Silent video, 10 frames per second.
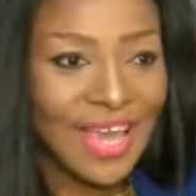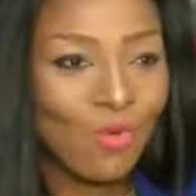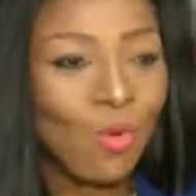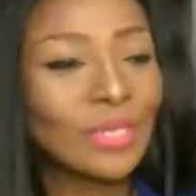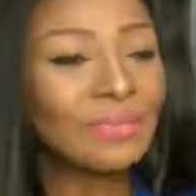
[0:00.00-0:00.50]

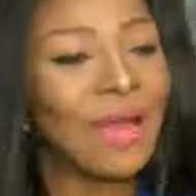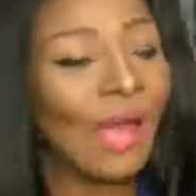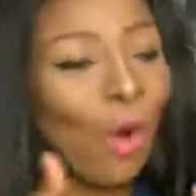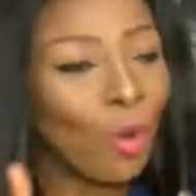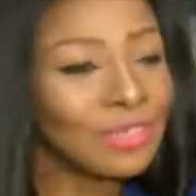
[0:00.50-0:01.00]
Who is my
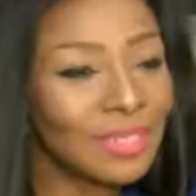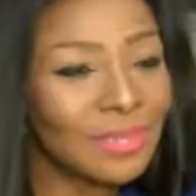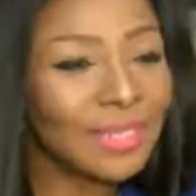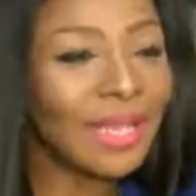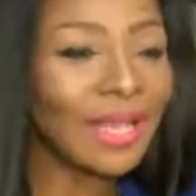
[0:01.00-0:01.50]

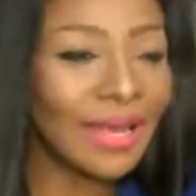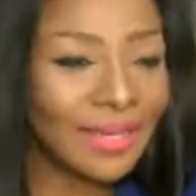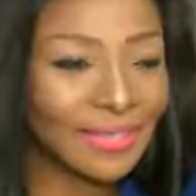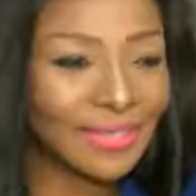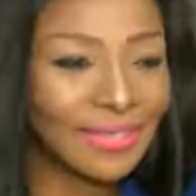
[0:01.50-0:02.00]
ultimate client